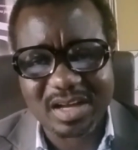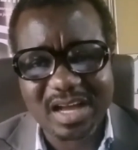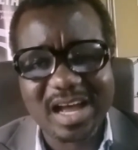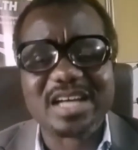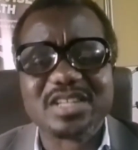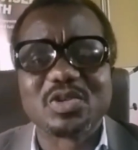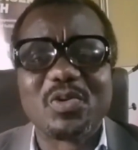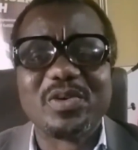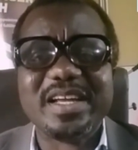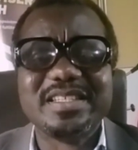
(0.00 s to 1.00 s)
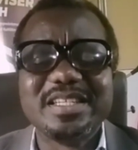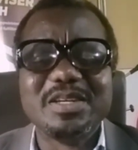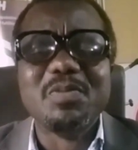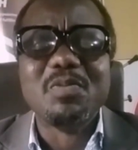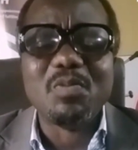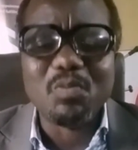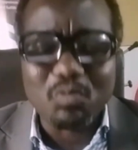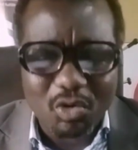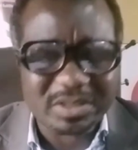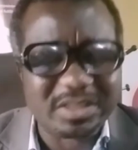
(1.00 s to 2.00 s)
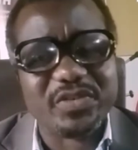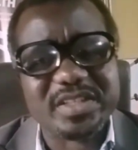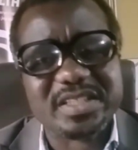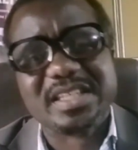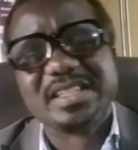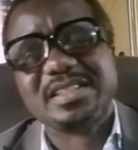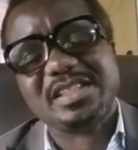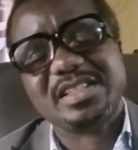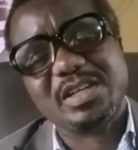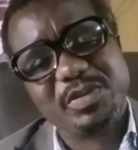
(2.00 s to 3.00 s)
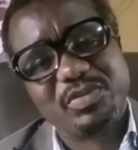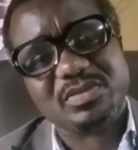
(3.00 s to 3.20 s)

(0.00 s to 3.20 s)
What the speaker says: has already motivated the people.